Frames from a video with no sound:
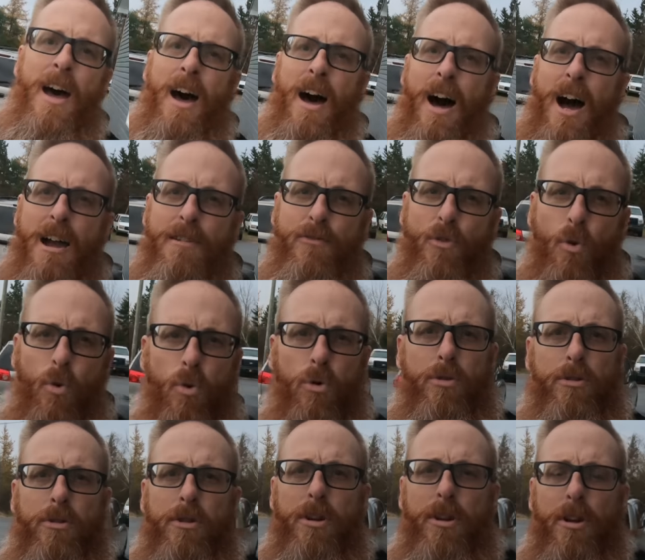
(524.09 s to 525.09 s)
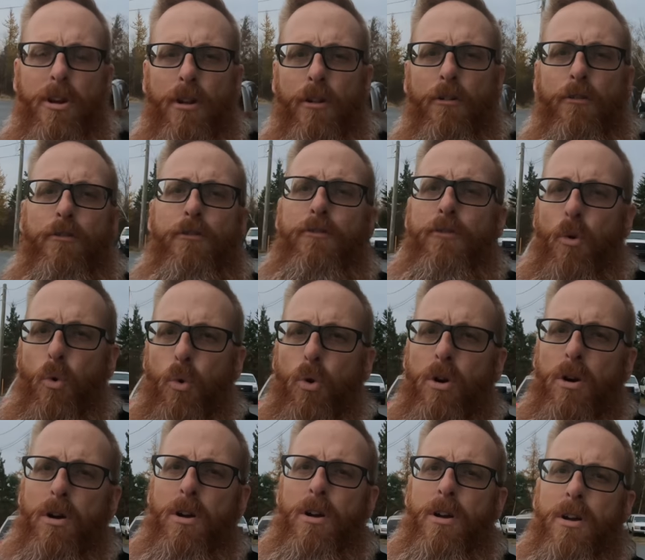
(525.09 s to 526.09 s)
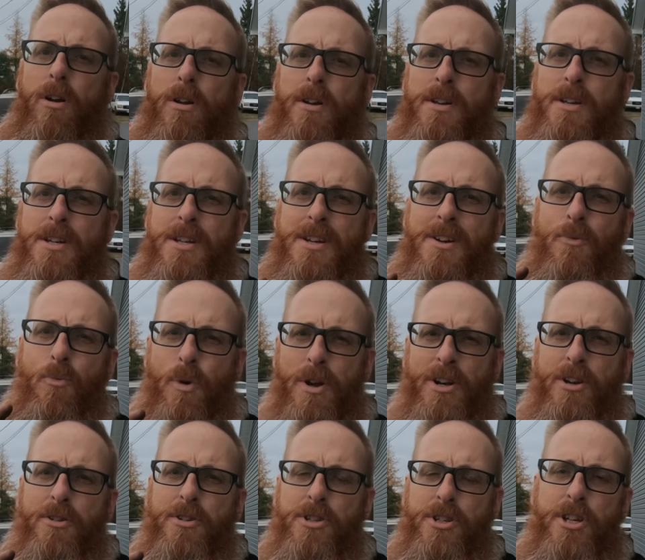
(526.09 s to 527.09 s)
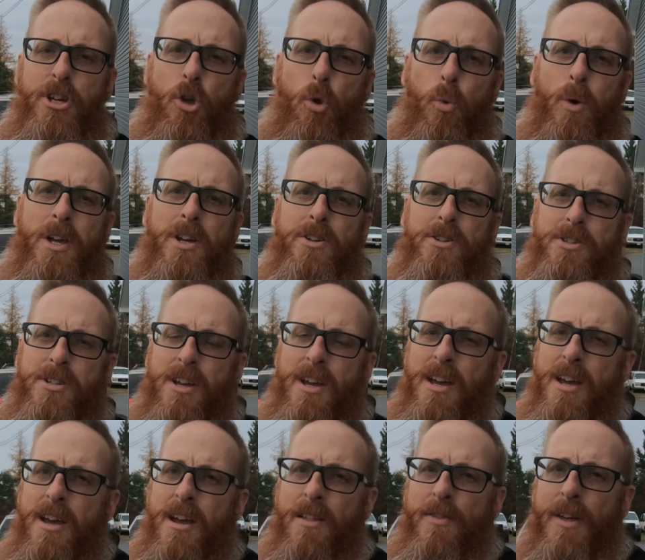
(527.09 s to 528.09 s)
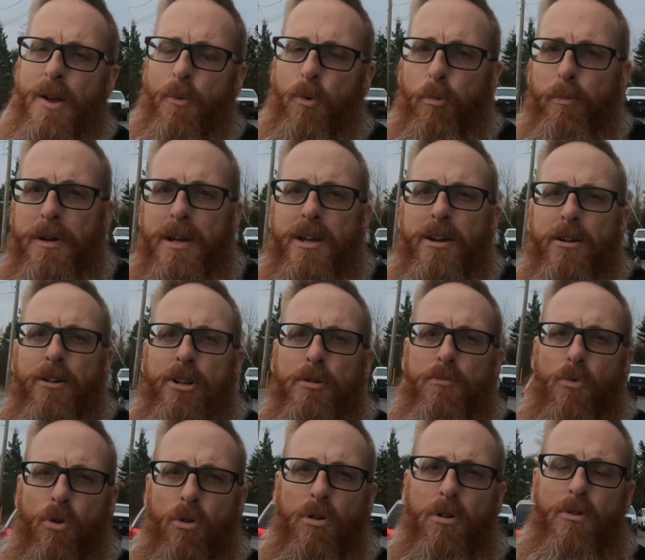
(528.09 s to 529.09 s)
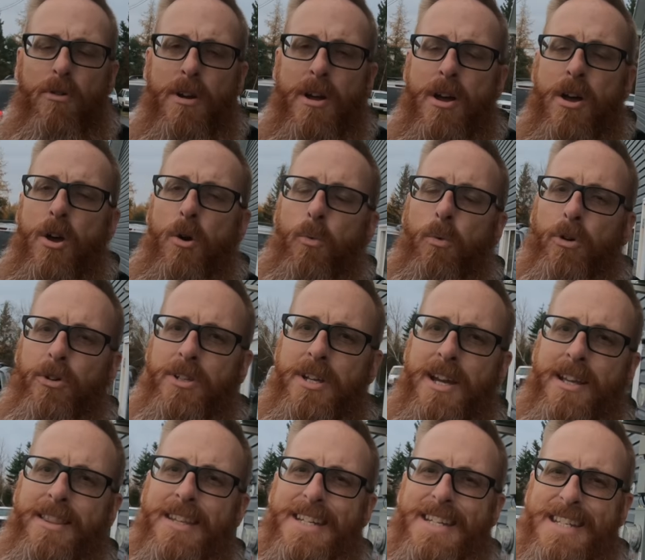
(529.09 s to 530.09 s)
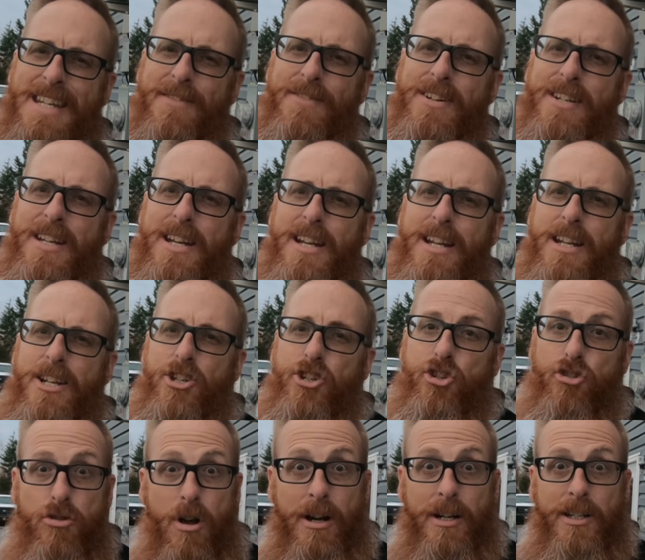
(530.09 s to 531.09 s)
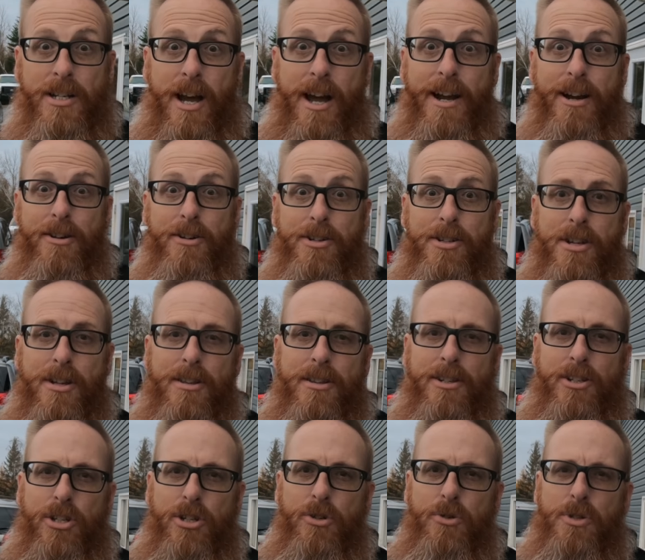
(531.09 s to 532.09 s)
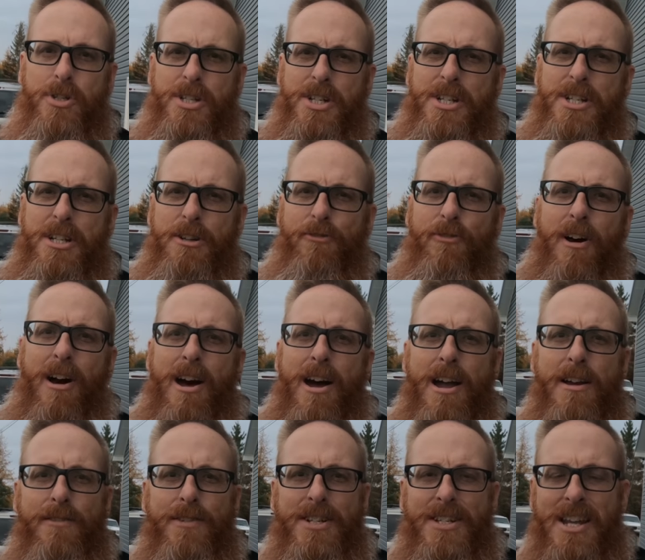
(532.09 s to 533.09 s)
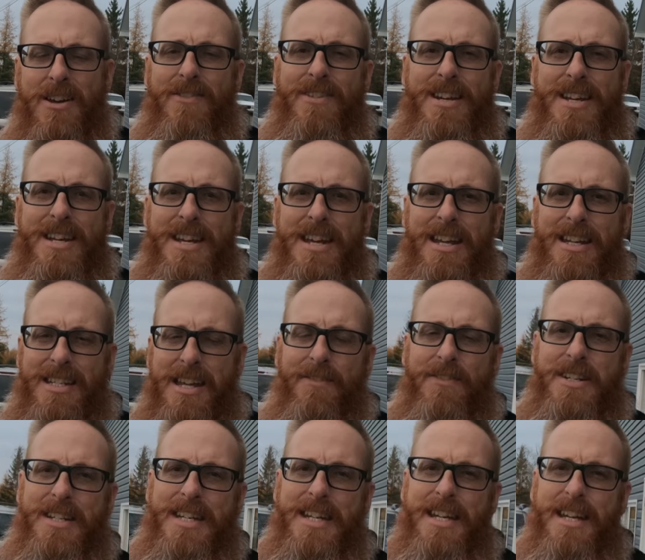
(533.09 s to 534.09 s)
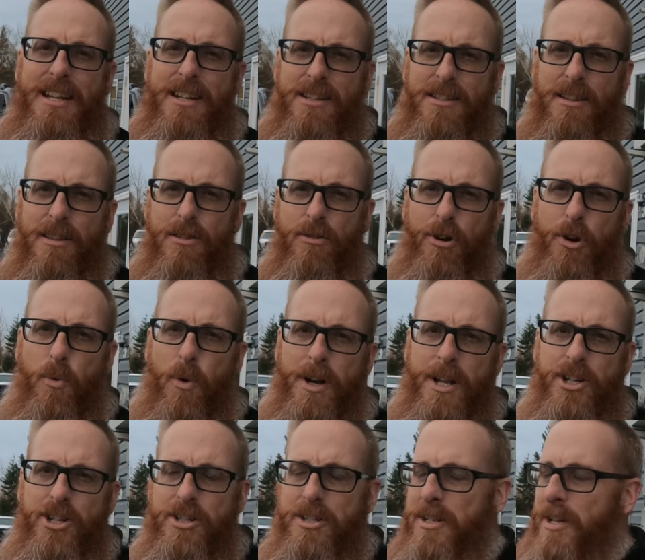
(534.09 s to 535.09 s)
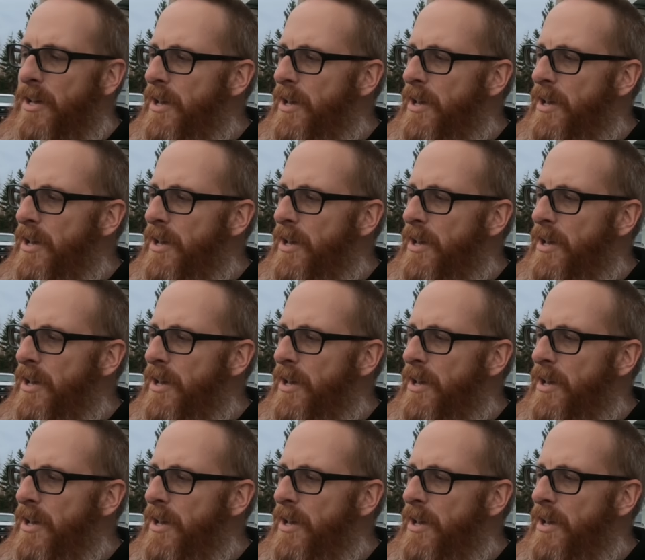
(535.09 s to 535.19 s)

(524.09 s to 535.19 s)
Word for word: I've ordered four winter steel wheels. They will be here tomorrow. We'll take the seventeen inch truck tires, the two sixty-five, seventy, seventeens, the thirty-one inches.